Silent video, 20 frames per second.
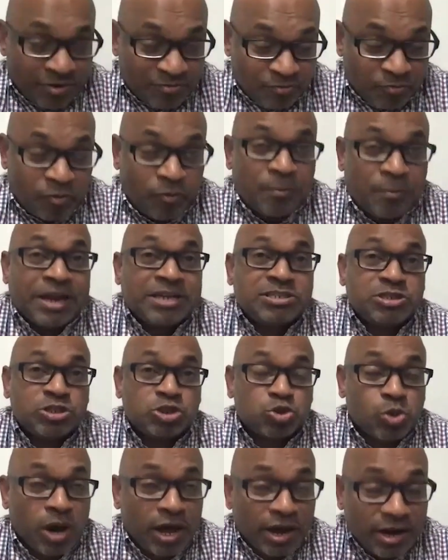for patients
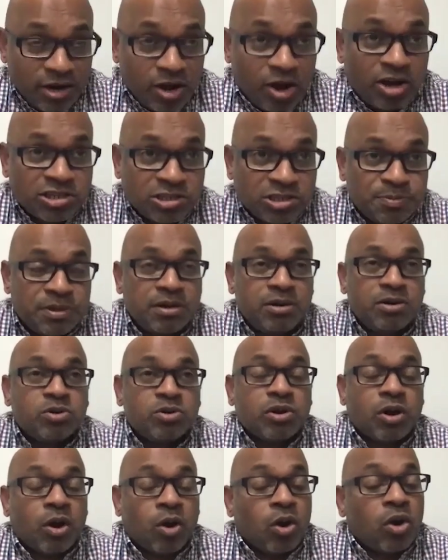who are in hospital
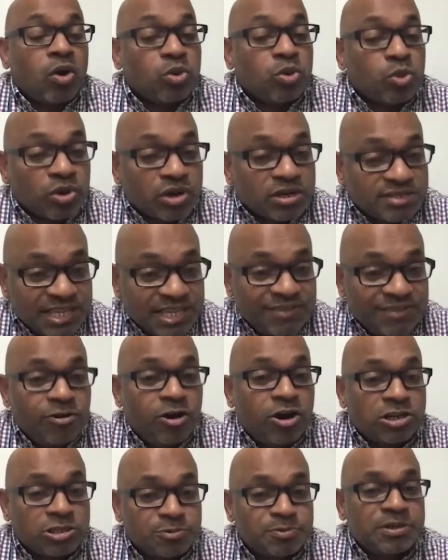or who receive
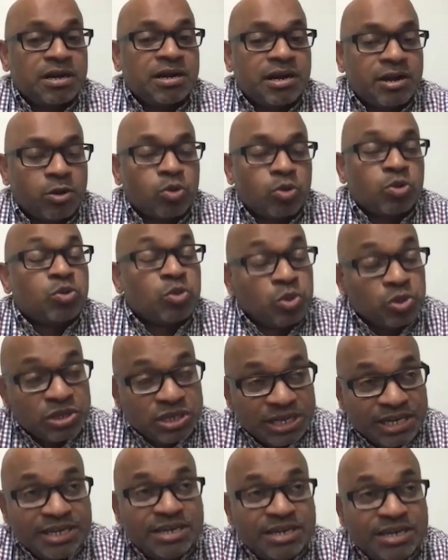hospital, who
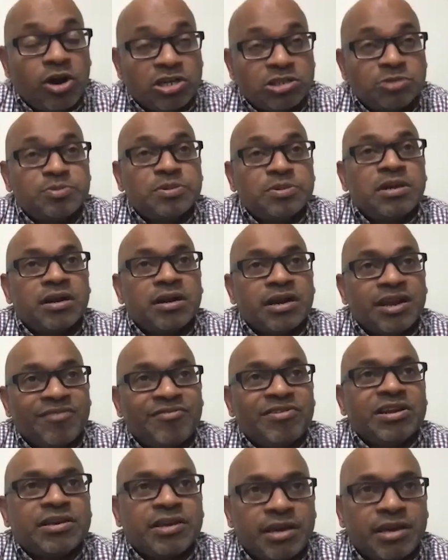need hospital
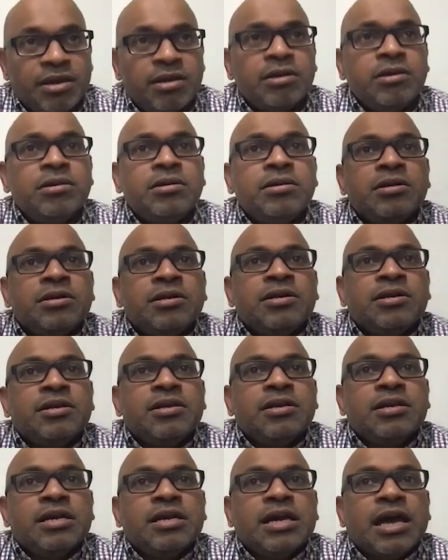level care,
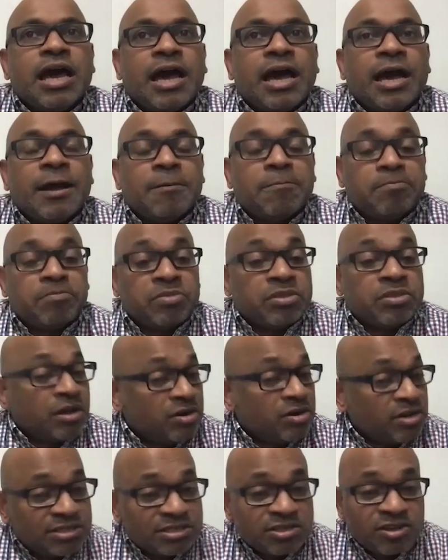the
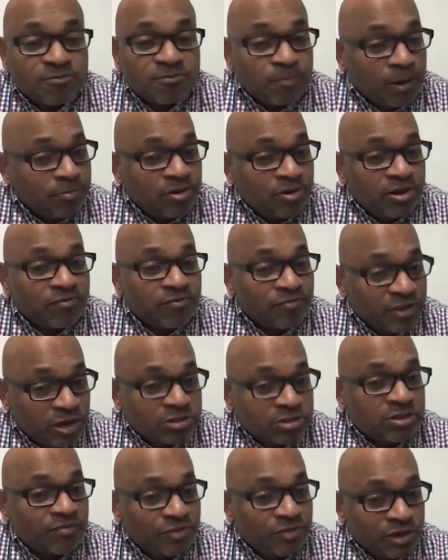risk of pulmonary
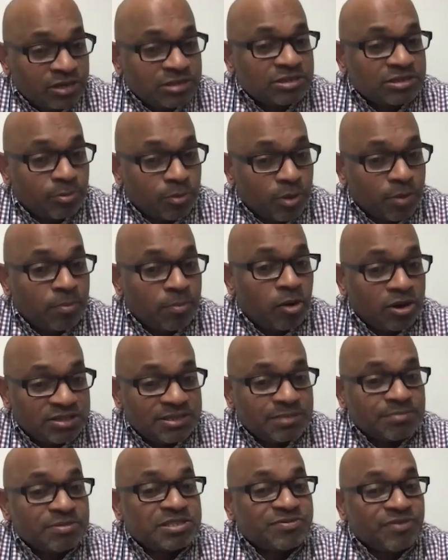venous
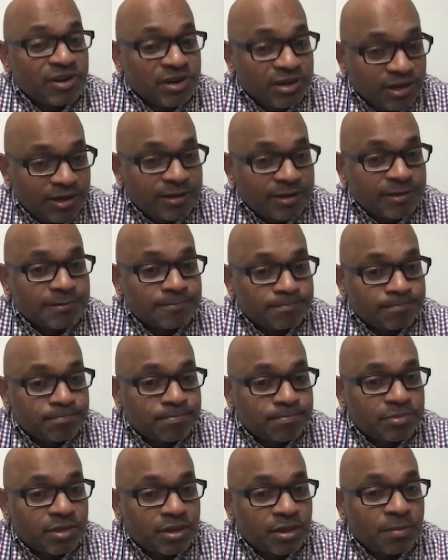thromboembolism is very high,
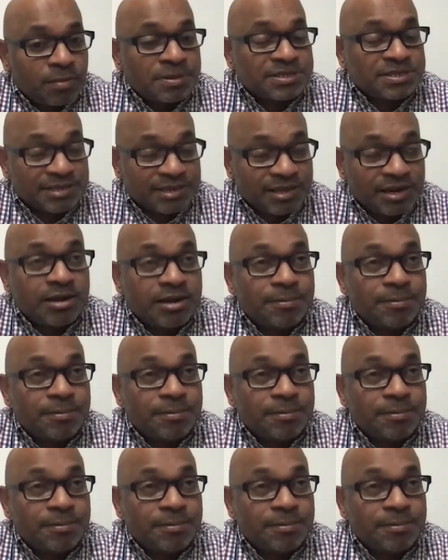particularly